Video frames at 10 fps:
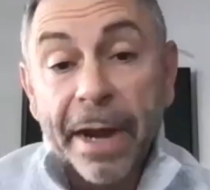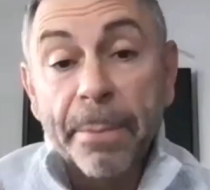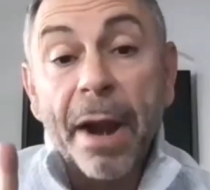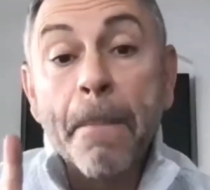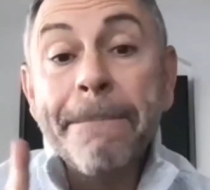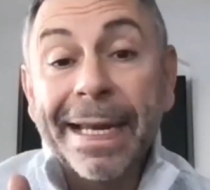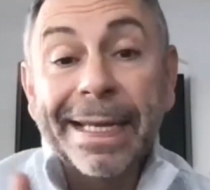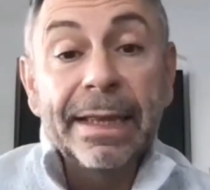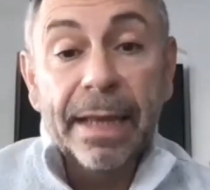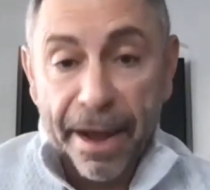about a
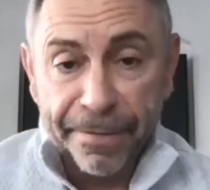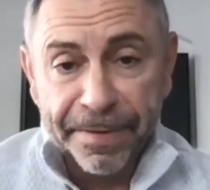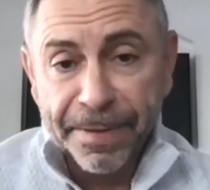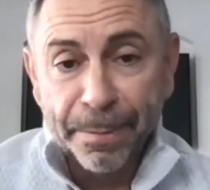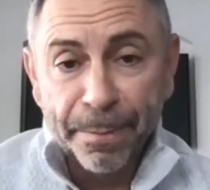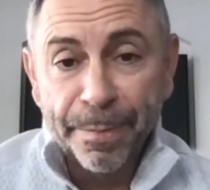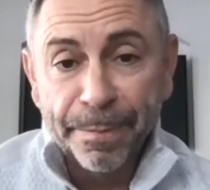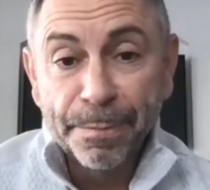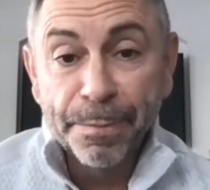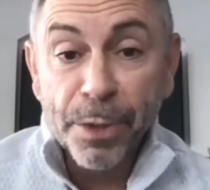minute left.
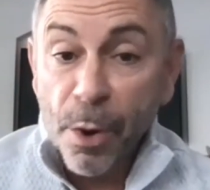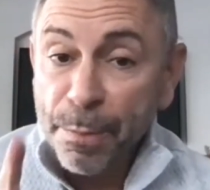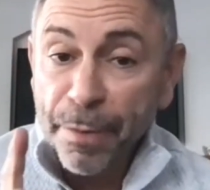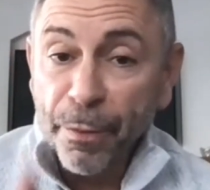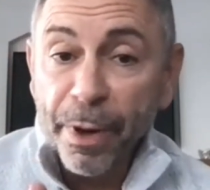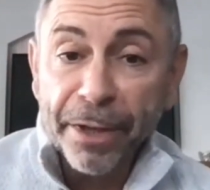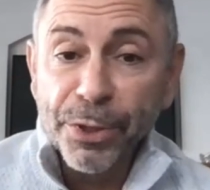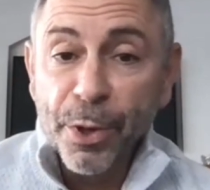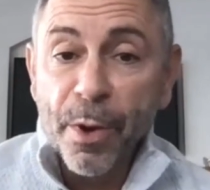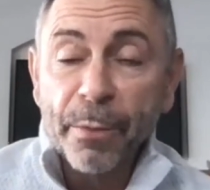So before I let
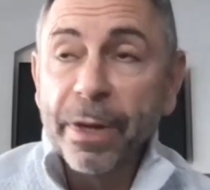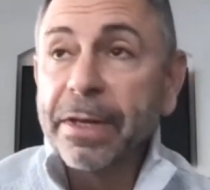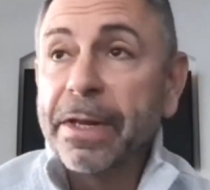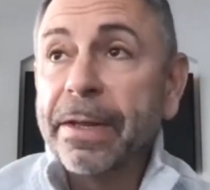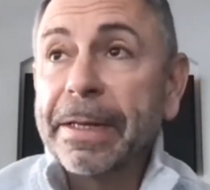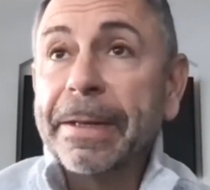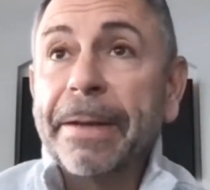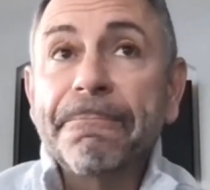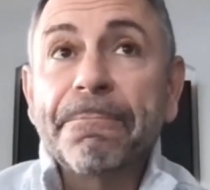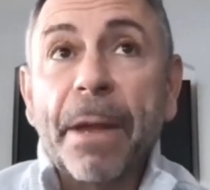you go, I want
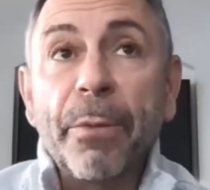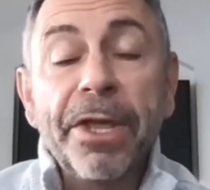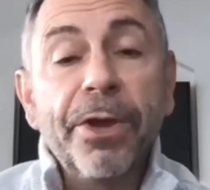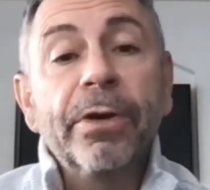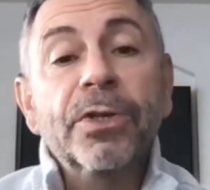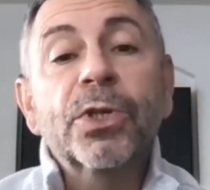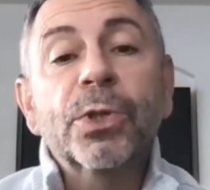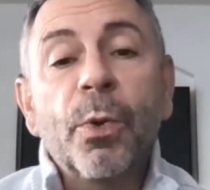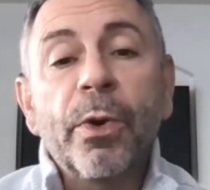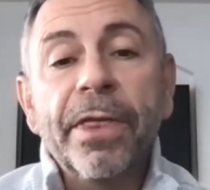to hear a
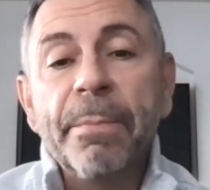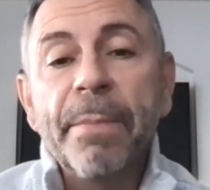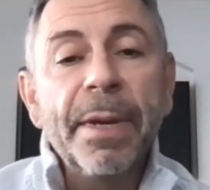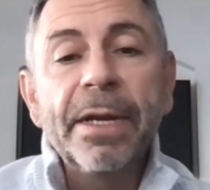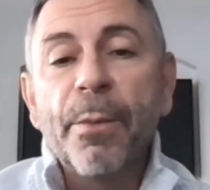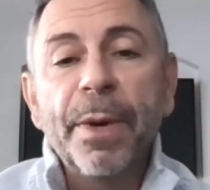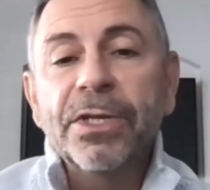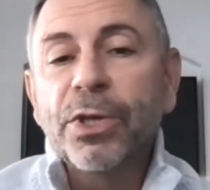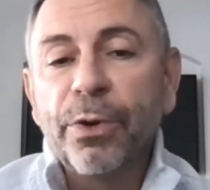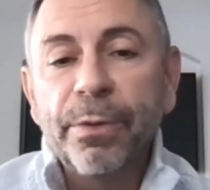story that maybe
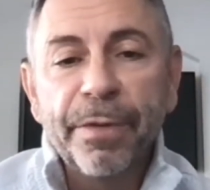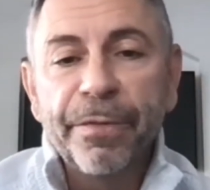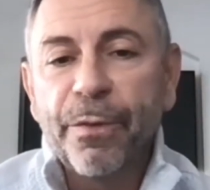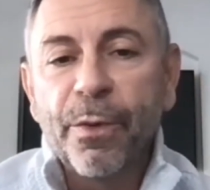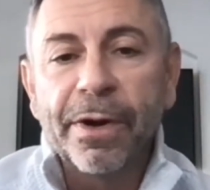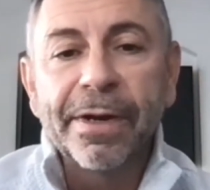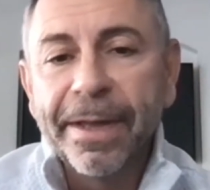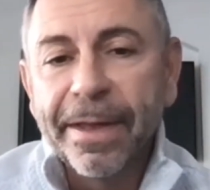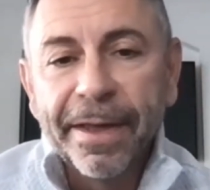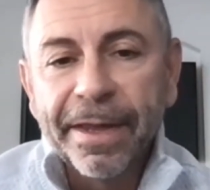nobody's heard before.
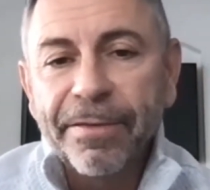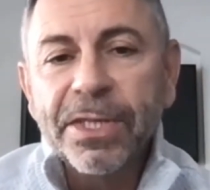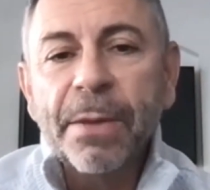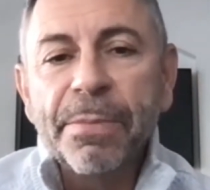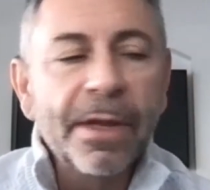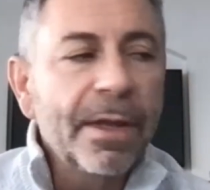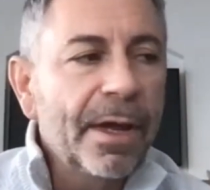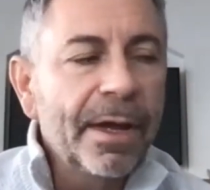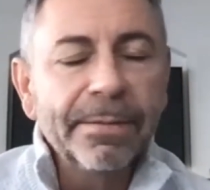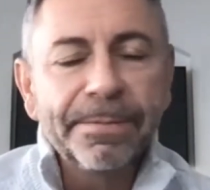Give us something
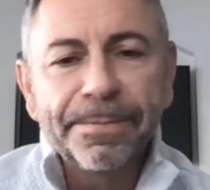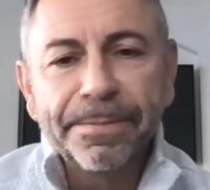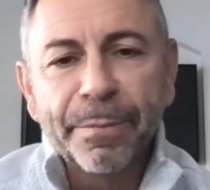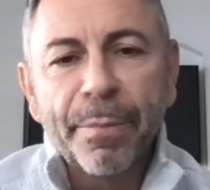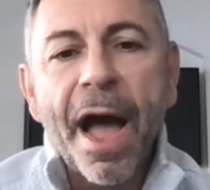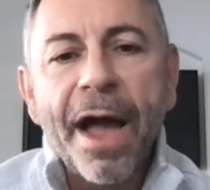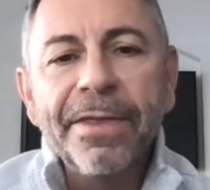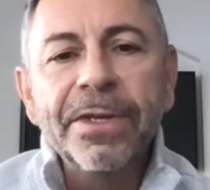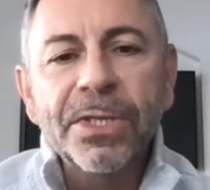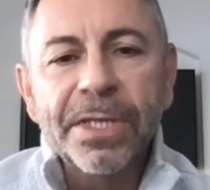
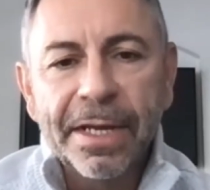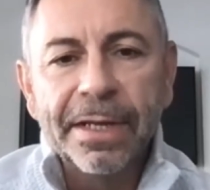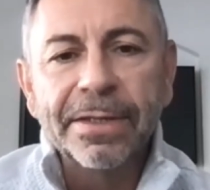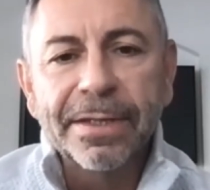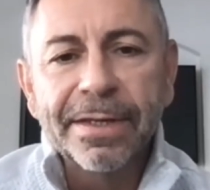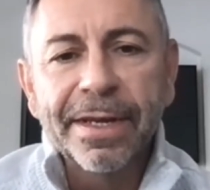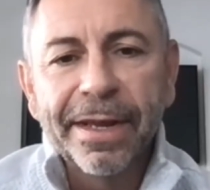behind the scenes